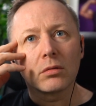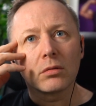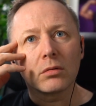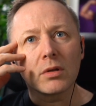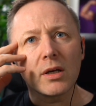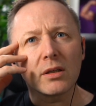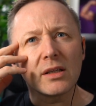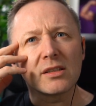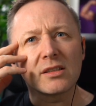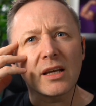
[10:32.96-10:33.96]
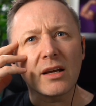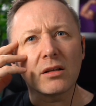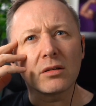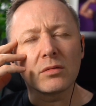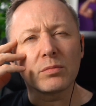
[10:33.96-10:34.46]
there then
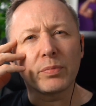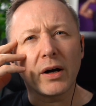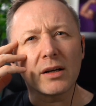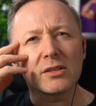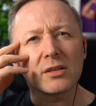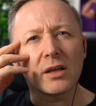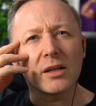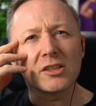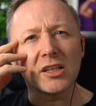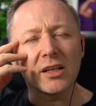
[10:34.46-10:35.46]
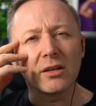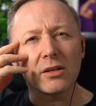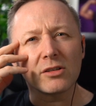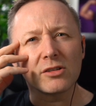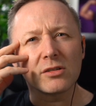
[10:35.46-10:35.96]
cycling past uh, St.
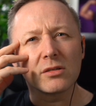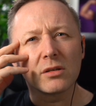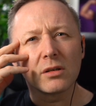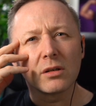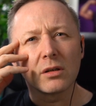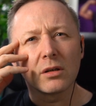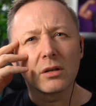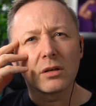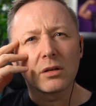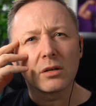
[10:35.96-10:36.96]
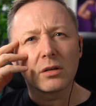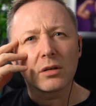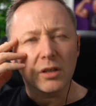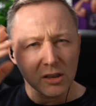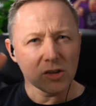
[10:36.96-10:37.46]
Eric's.
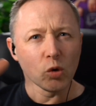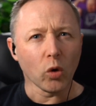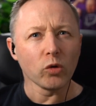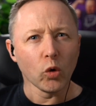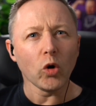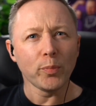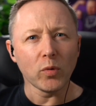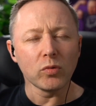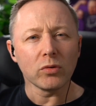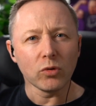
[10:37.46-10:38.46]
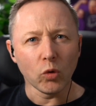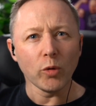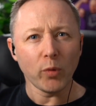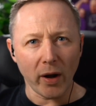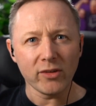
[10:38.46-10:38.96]
Here's no, notable
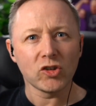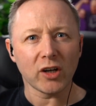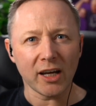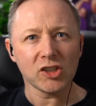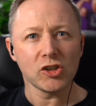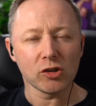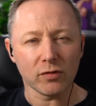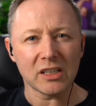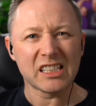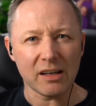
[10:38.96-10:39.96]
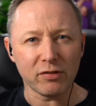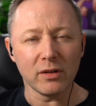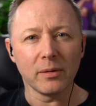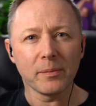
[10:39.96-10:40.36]
notable interactions of the seven.